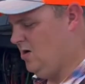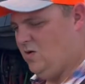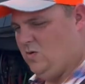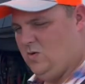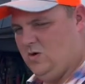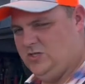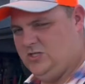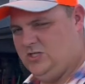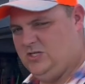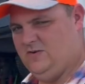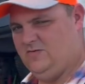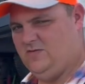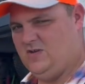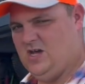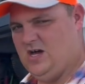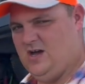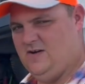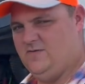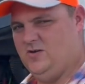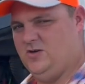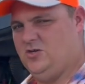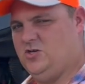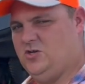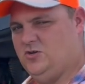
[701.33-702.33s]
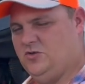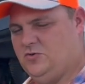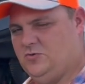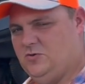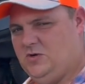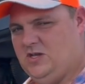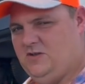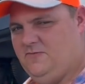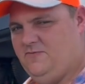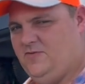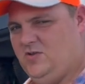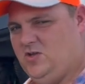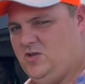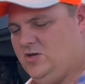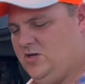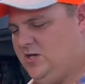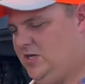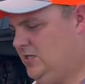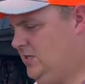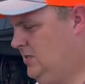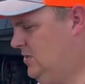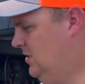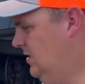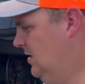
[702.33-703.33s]
Once you've covered your 3
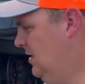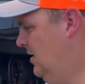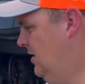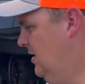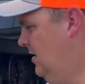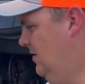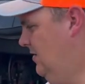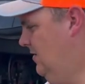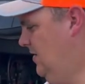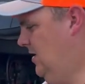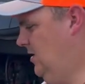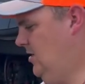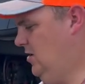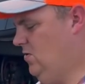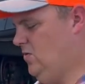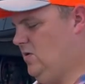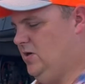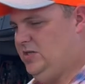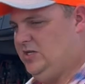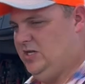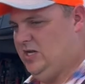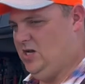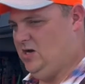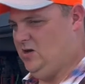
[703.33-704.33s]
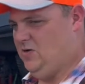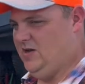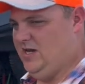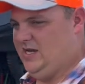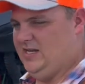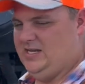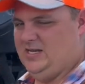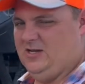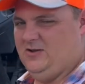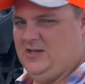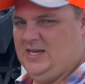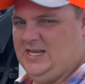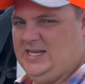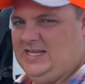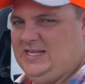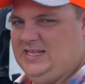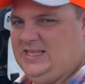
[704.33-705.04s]
fluids, then you want to go into any